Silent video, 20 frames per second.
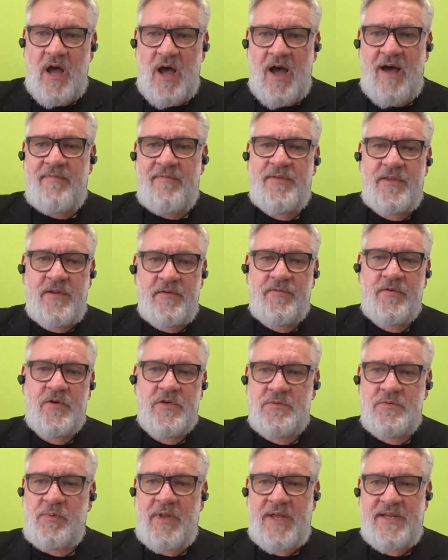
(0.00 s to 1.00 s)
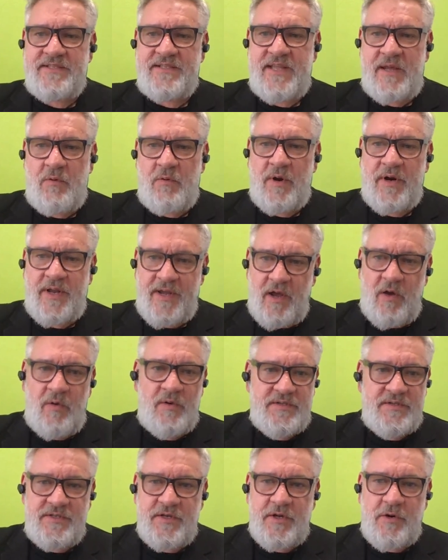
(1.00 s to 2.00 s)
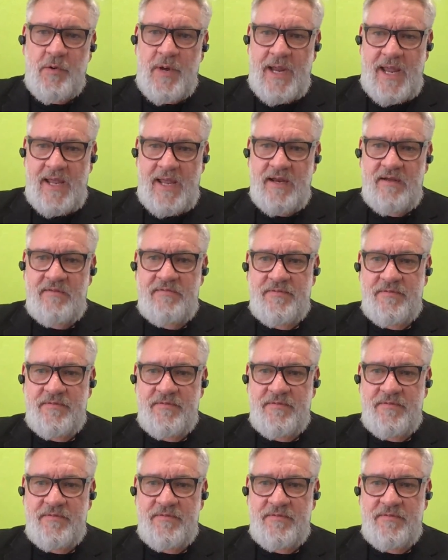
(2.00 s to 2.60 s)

often the first place they want to go is to creative.